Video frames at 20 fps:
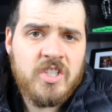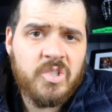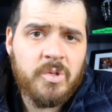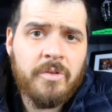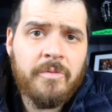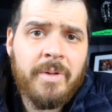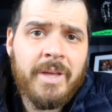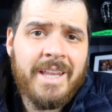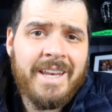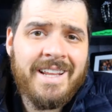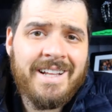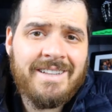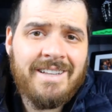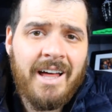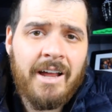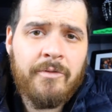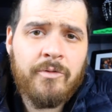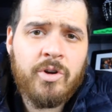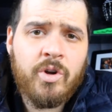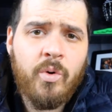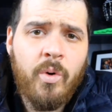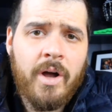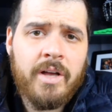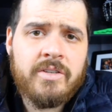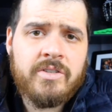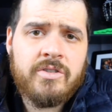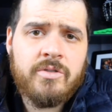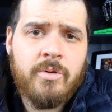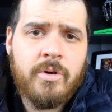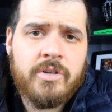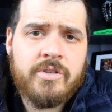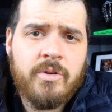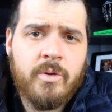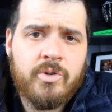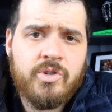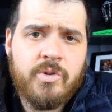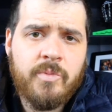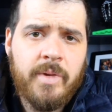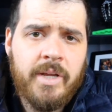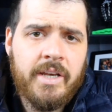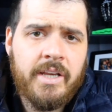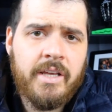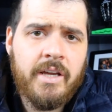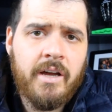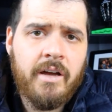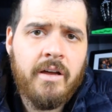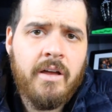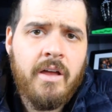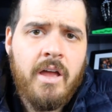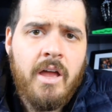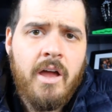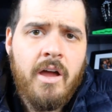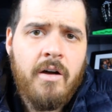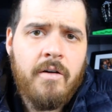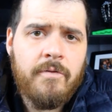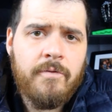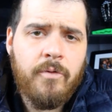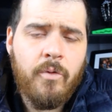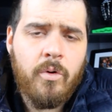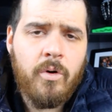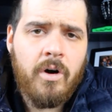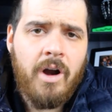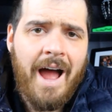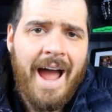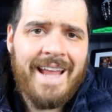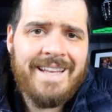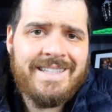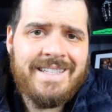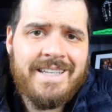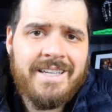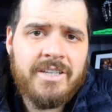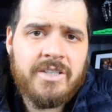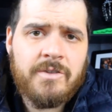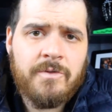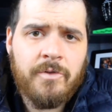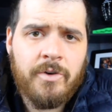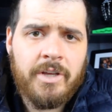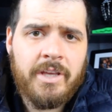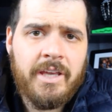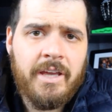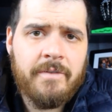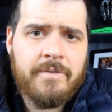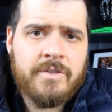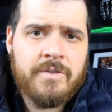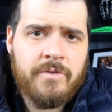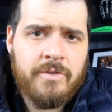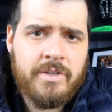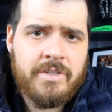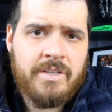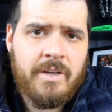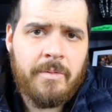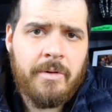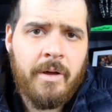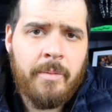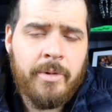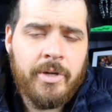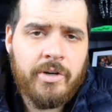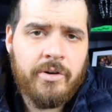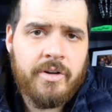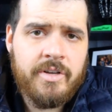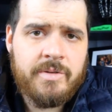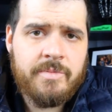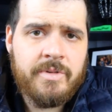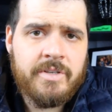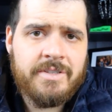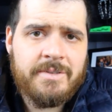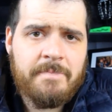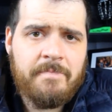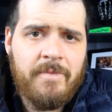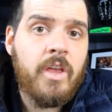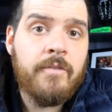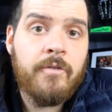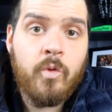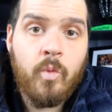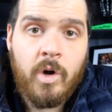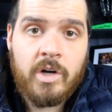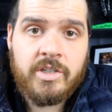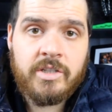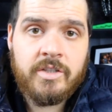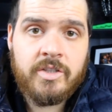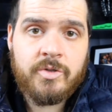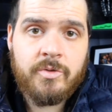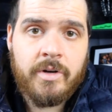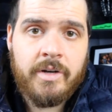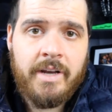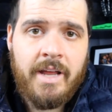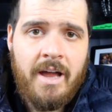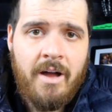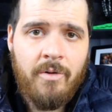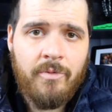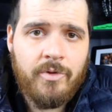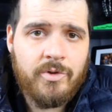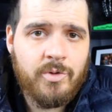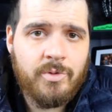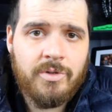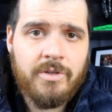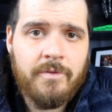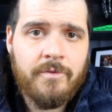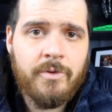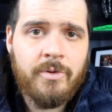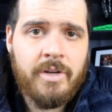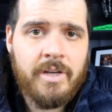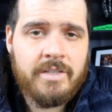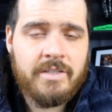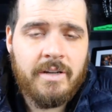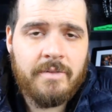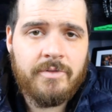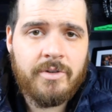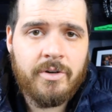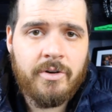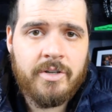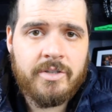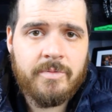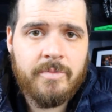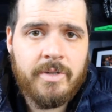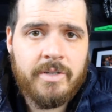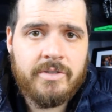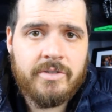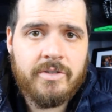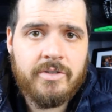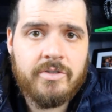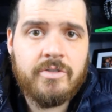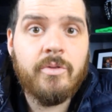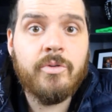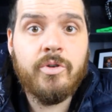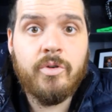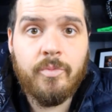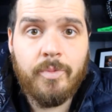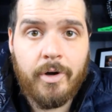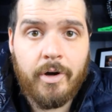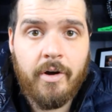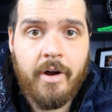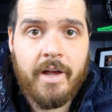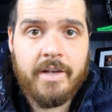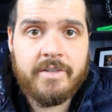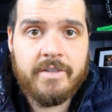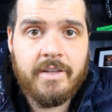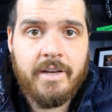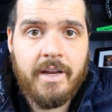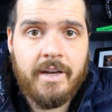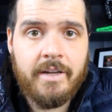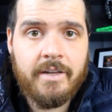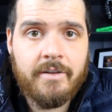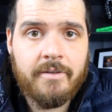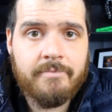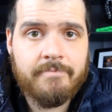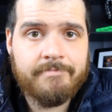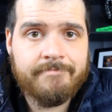So we've been getting a lot of requests through our social media for ideas for gifts for this upcoming Christmas. If you're watching this right now, there's only a few days left to Christmas, so you procrastinated.